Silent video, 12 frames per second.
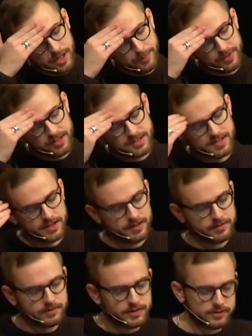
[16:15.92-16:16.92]
companies
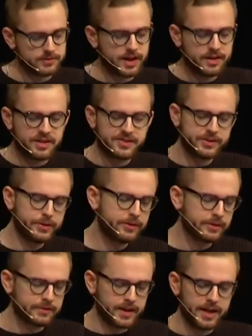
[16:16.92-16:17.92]
like, you know, NSO
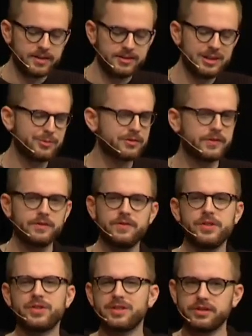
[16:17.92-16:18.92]
or Hacking Team or
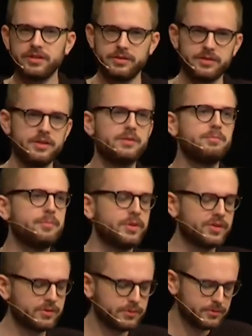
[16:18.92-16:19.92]
FinFisher, you know, the
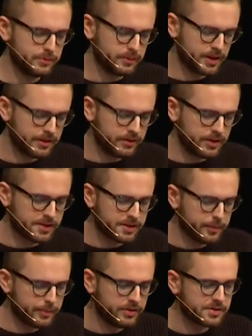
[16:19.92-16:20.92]
most well-known
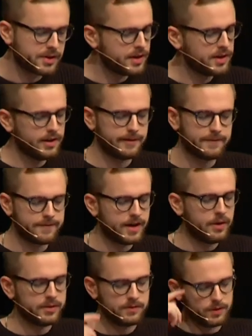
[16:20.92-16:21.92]
examples, are
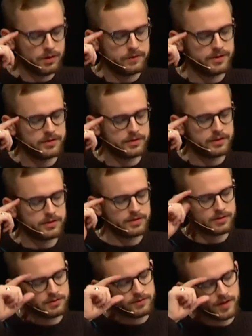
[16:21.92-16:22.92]
found involved
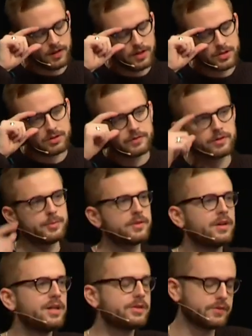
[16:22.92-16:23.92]
in violation of human
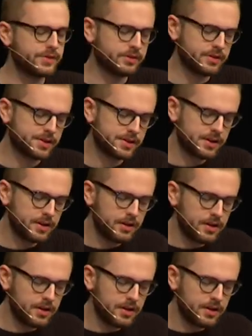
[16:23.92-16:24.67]
rights of sorts,